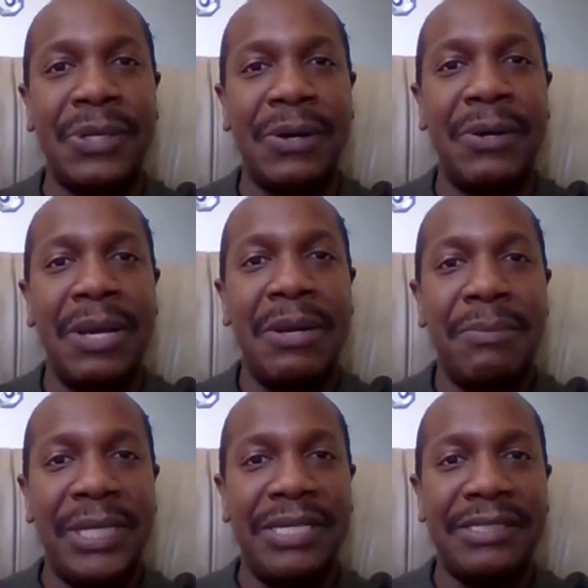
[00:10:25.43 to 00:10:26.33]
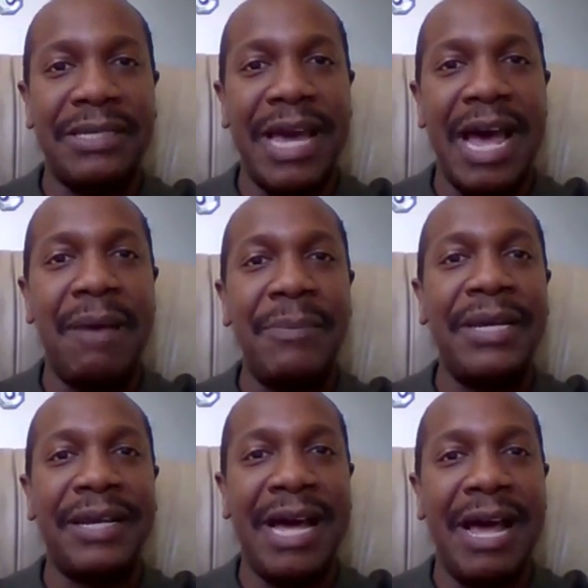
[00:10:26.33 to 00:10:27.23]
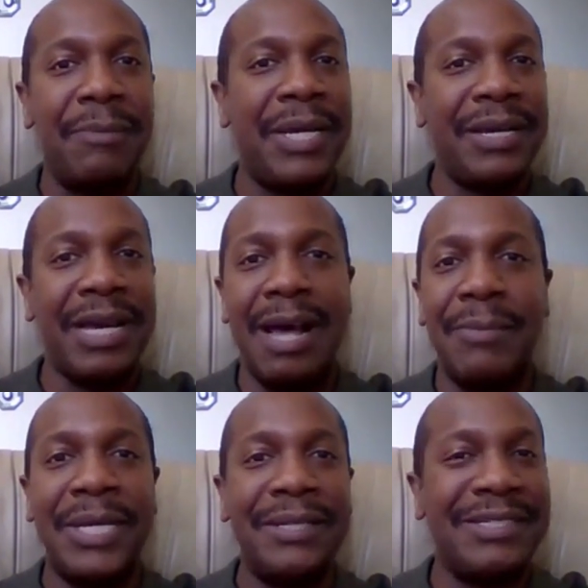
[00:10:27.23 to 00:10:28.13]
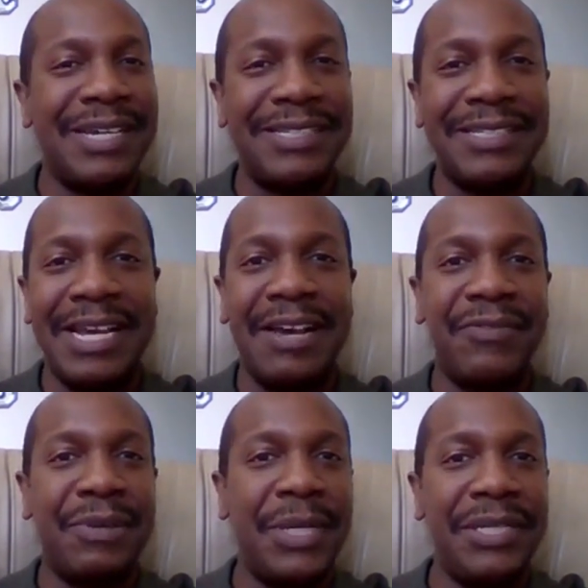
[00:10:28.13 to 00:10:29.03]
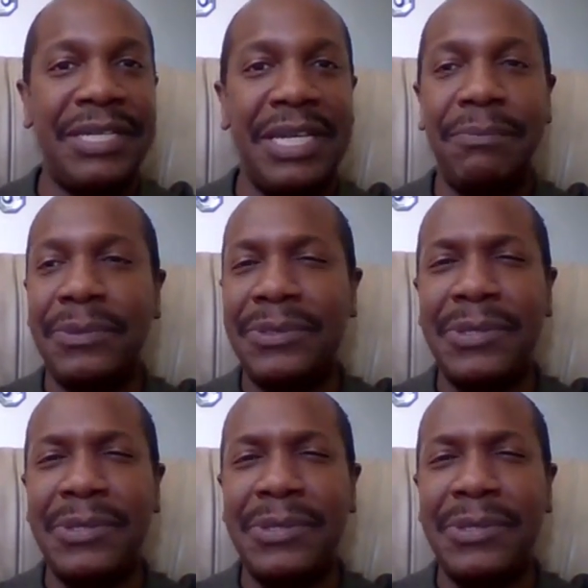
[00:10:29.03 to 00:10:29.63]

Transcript: So please comment, comment, comment. Doesn't have to be deep.